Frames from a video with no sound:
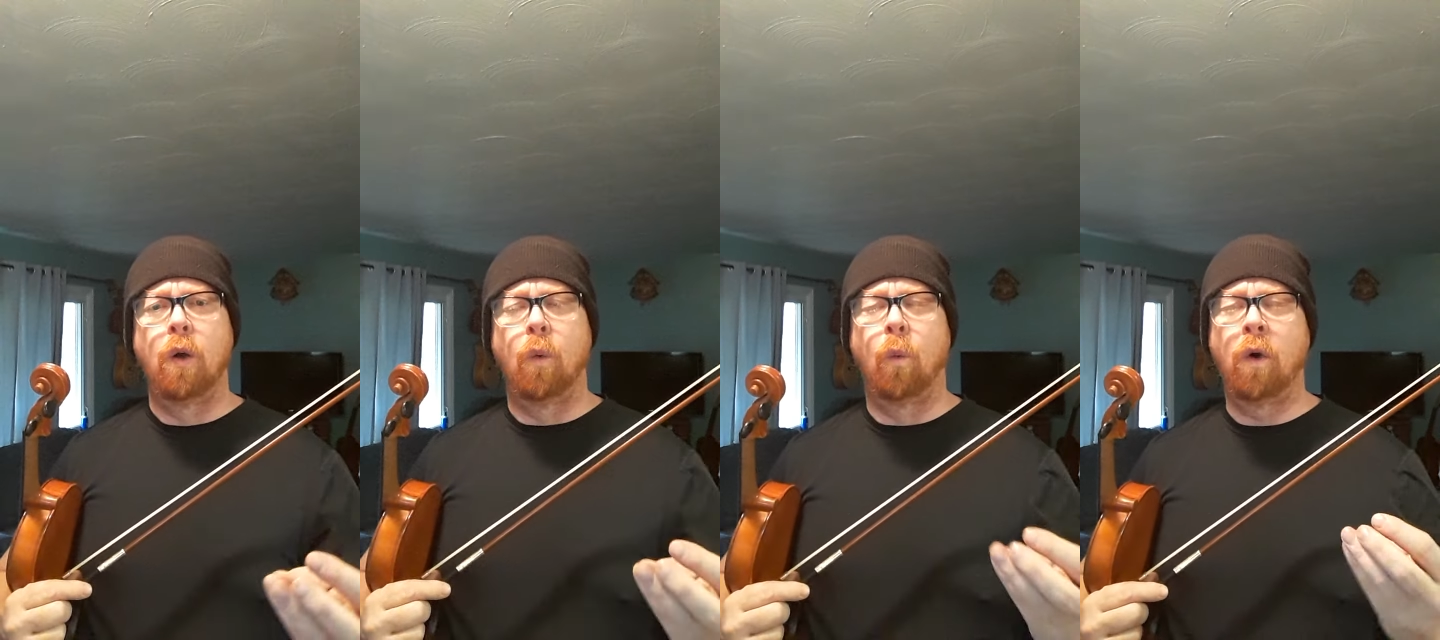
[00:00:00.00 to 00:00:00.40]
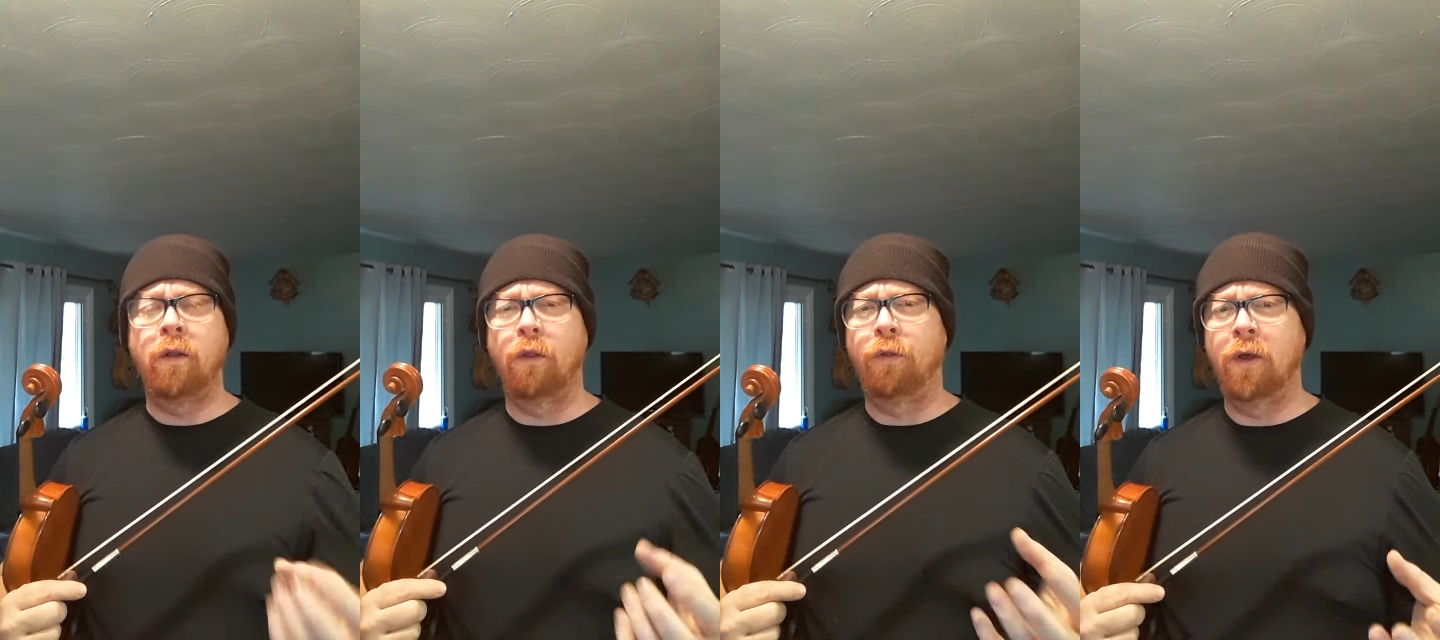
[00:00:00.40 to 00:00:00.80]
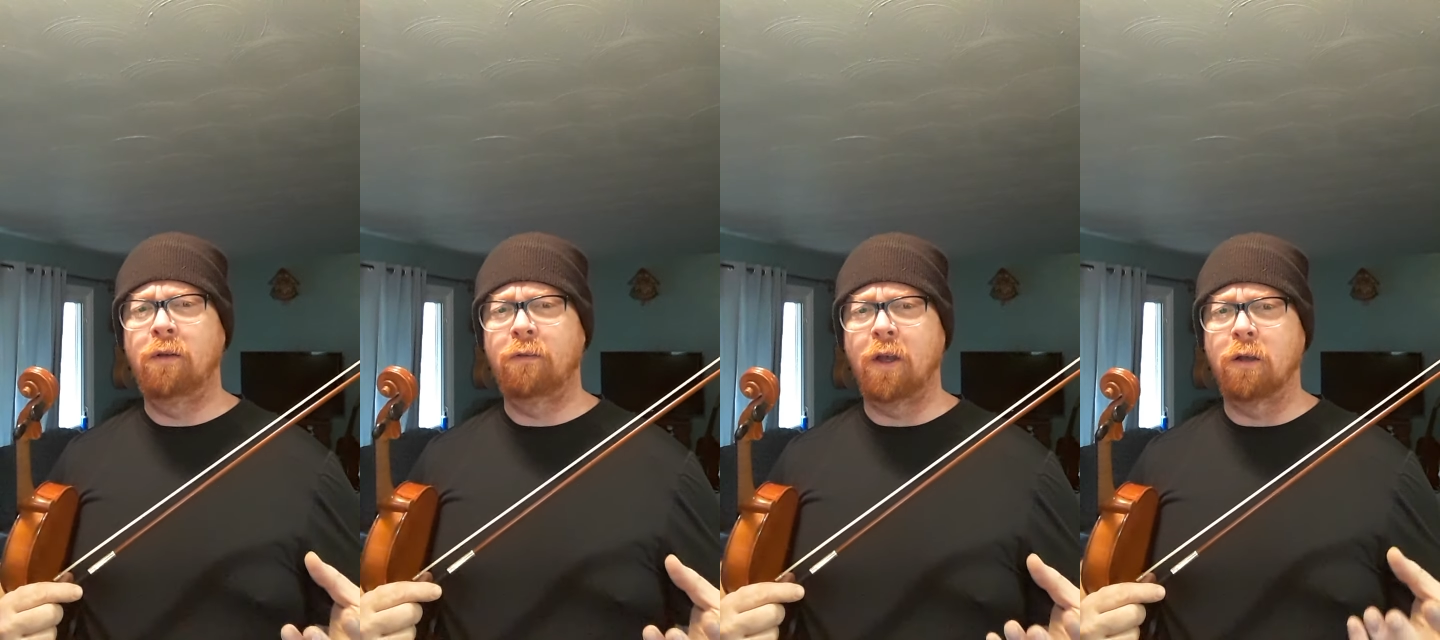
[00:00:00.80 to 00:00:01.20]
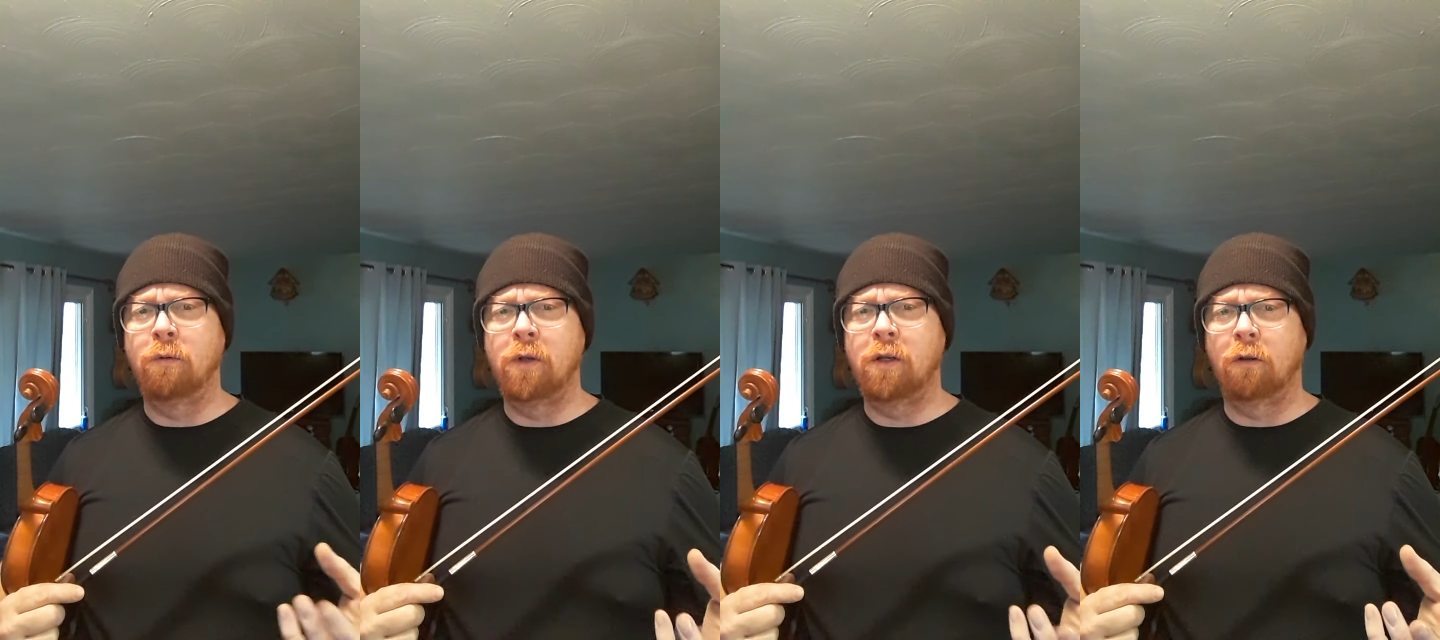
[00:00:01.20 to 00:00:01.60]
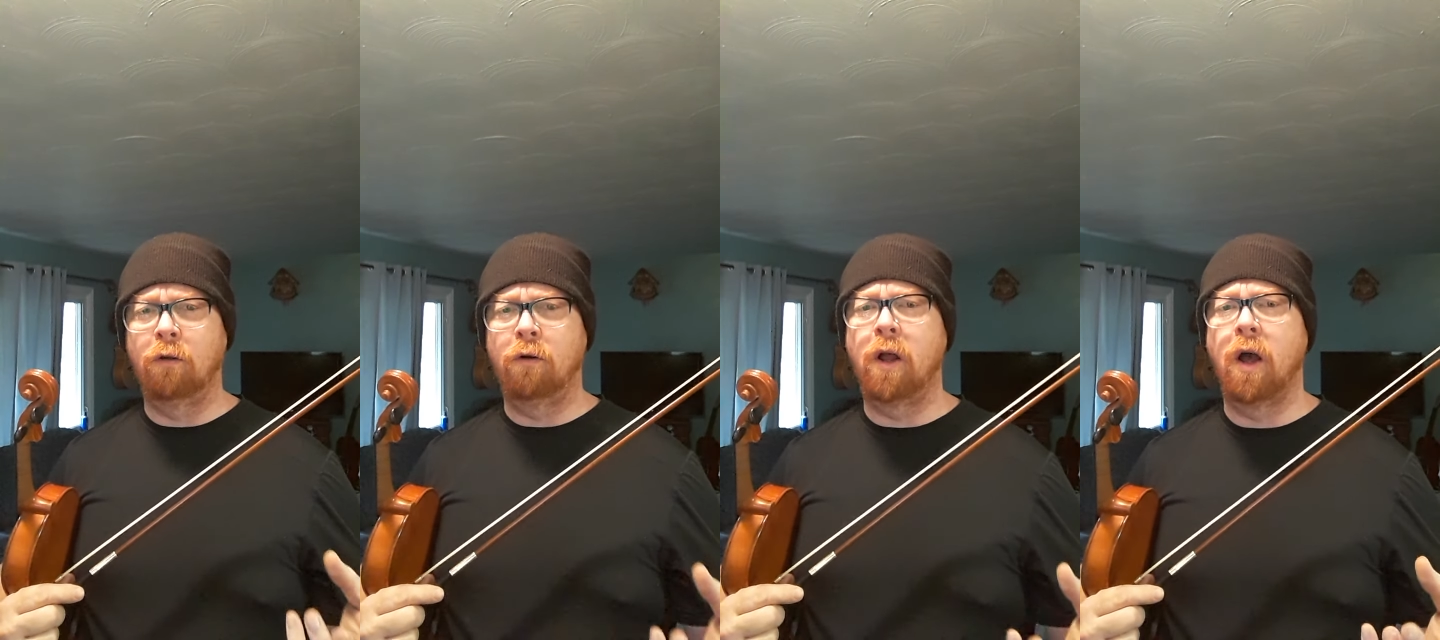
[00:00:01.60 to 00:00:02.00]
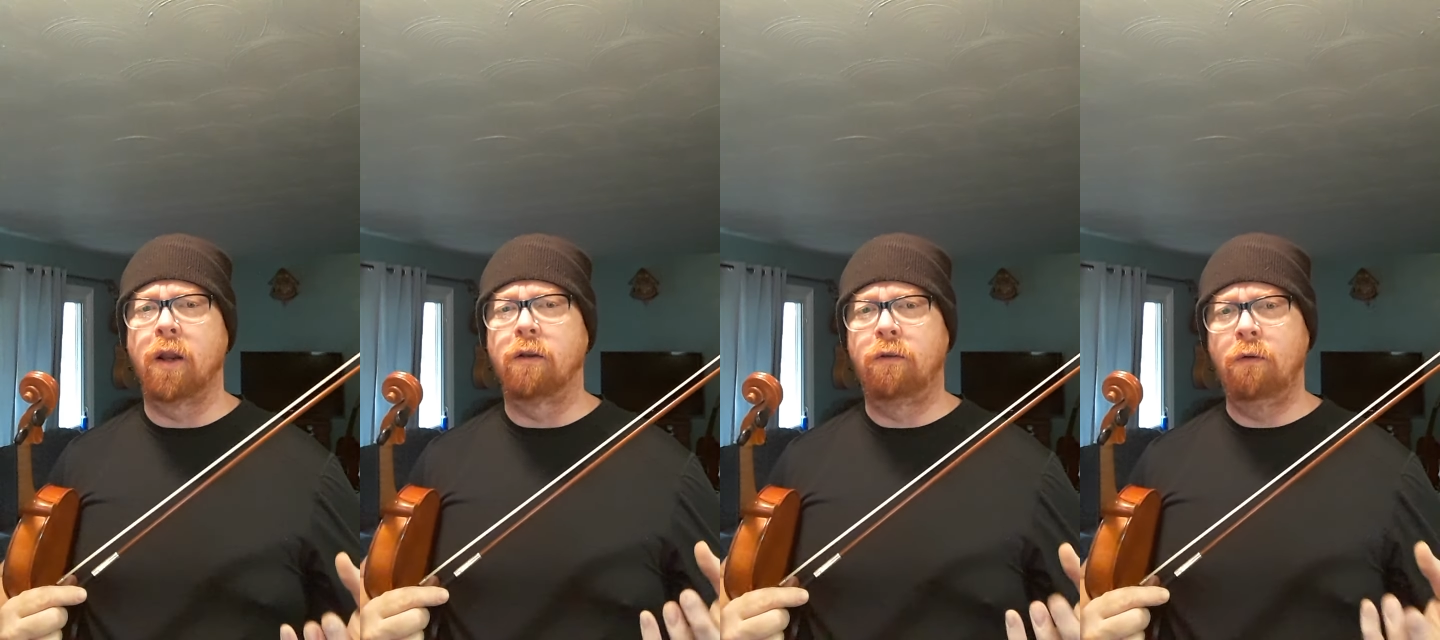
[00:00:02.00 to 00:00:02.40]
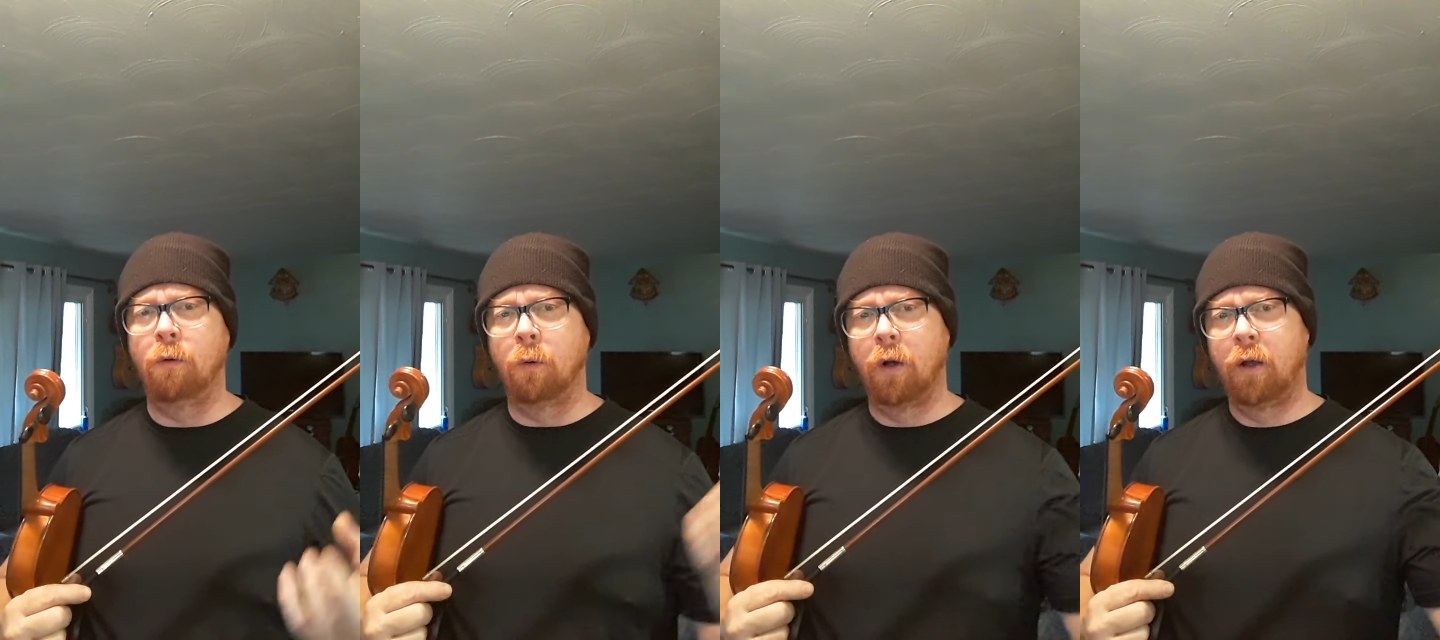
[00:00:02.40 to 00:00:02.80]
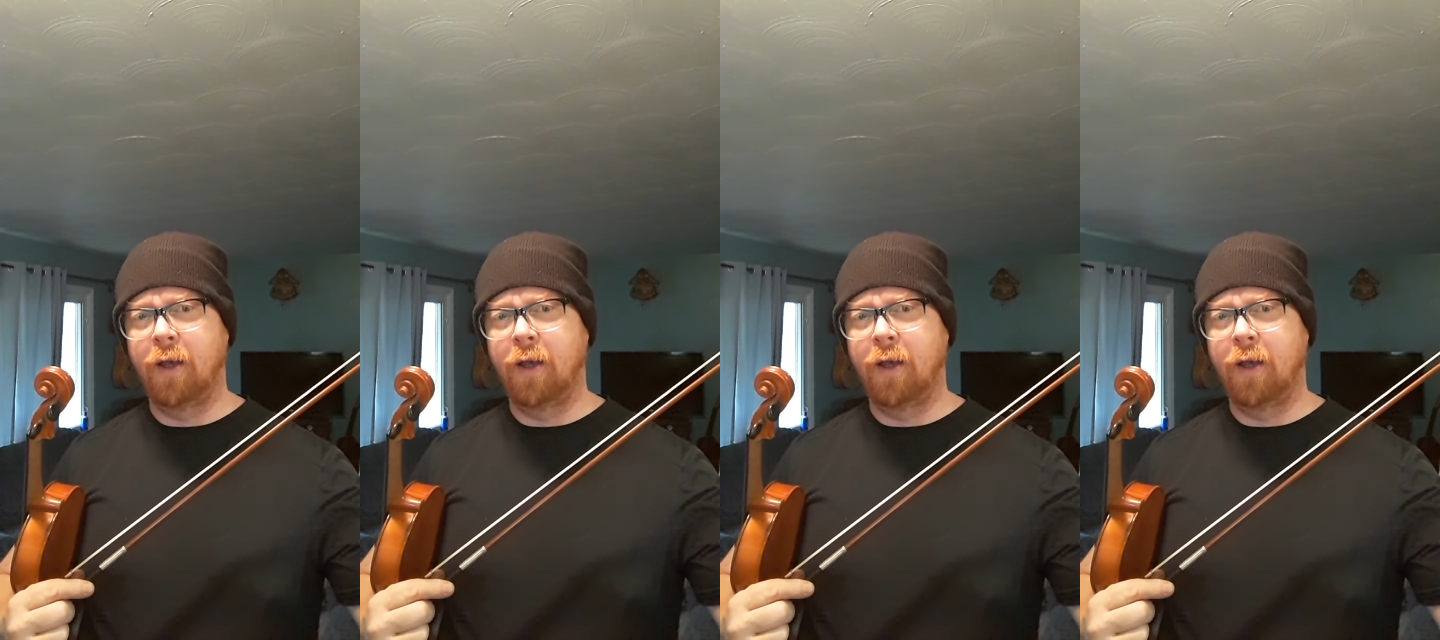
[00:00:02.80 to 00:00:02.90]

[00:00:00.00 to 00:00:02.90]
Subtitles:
one of the things that you need to learn how to do